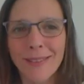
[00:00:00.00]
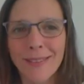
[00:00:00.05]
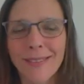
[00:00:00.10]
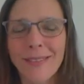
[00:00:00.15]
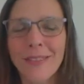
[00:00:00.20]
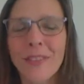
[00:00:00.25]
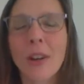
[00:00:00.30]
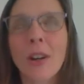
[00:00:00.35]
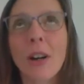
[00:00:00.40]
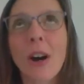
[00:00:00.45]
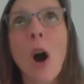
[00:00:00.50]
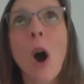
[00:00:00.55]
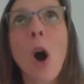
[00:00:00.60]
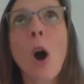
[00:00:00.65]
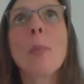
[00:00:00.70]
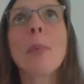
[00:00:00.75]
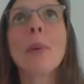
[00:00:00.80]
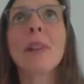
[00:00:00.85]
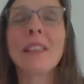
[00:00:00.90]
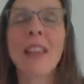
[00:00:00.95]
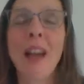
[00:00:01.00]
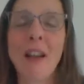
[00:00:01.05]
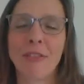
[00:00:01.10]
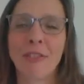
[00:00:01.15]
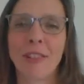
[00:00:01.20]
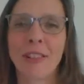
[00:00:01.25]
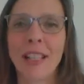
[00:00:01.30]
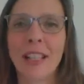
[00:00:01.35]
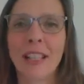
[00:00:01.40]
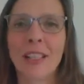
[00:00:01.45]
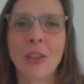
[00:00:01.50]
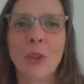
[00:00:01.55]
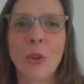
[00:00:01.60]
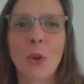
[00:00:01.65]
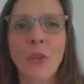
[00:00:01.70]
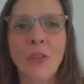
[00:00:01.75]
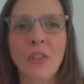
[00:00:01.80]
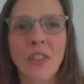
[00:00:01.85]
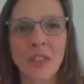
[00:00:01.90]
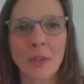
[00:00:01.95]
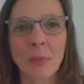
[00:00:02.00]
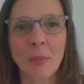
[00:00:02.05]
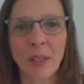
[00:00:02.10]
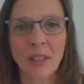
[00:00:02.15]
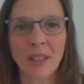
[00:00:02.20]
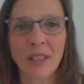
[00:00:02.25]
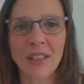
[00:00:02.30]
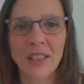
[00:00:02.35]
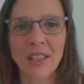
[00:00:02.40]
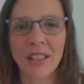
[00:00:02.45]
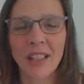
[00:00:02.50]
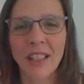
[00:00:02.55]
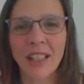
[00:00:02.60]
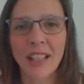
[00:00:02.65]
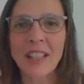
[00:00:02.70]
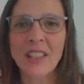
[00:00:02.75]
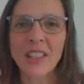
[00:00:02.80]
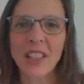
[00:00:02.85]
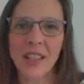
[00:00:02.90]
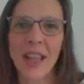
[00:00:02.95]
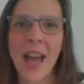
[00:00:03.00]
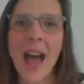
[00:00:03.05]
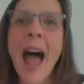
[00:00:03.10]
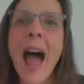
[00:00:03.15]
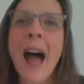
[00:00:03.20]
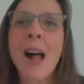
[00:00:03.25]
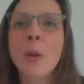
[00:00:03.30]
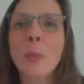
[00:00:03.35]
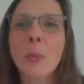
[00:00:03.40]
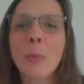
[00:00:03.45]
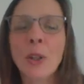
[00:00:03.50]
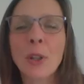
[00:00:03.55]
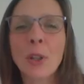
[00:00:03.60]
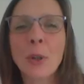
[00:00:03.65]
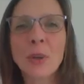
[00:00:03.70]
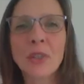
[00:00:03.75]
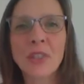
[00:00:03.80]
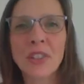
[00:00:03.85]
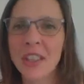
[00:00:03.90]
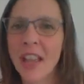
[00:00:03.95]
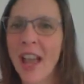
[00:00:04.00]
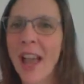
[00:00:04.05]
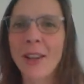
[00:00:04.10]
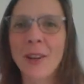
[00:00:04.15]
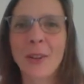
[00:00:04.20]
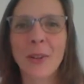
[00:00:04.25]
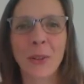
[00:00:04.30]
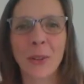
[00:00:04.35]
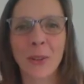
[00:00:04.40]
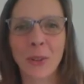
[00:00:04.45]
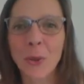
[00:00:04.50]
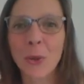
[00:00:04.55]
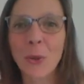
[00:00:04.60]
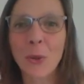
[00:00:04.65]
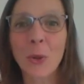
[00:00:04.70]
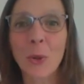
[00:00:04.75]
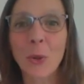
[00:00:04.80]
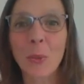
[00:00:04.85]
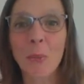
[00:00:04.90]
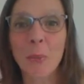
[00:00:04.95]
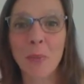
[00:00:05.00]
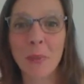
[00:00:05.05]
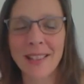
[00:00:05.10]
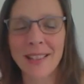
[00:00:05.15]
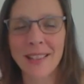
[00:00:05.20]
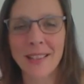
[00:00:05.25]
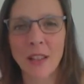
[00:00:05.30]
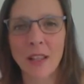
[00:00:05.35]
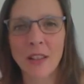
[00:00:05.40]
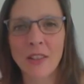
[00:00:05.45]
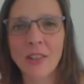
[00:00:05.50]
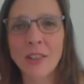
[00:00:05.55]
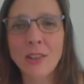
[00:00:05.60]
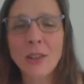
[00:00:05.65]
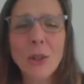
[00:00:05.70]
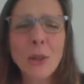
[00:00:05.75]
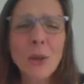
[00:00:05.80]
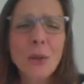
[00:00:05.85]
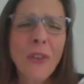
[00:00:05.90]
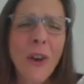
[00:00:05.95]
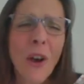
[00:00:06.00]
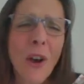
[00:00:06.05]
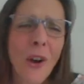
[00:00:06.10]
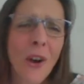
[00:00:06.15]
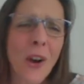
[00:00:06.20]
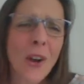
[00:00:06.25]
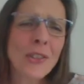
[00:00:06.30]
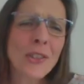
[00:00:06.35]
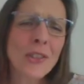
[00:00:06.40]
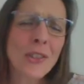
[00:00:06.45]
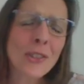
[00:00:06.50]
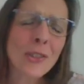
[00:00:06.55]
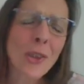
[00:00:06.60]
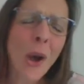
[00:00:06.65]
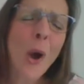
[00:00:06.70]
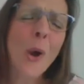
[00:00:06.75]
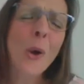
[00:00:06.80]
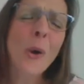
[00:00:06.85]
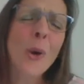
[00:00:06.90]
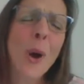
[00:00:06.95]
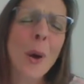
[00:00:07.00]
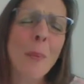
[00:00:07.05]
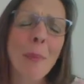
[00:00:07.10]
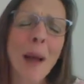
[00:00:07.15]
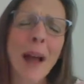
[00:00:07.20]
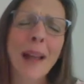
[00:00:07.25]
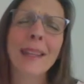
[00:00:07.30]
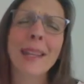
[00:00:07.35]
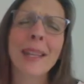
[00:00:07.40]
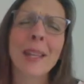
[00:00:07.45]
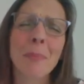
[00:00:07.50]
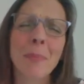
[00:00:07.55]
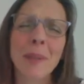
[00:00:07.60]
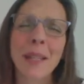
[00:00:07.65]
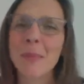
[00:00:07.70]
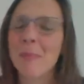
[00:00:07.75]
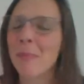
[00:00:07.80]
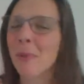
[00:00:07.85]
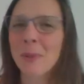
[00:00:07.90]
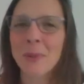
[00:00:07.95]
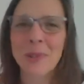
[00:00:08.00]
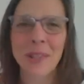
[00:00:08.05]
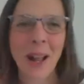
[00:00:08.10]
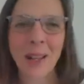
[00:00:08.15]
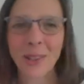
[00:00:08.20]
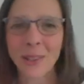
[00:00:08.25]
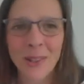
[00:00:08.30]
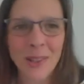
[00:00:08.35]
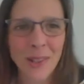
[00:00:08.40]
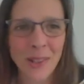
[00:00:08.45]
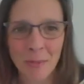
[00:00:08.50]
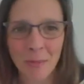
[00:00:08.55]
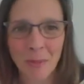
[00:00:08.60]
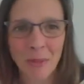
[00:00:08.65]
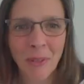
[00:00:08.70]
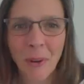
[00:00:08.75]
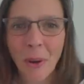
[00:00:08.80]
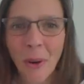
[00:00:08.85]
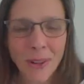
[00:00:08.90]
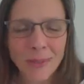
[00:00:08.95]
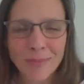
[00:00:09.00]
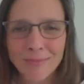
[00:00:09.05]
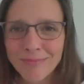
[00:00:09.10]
that up-leveling your visibility is going to help you scale your business. You've heard so many people tell you this before.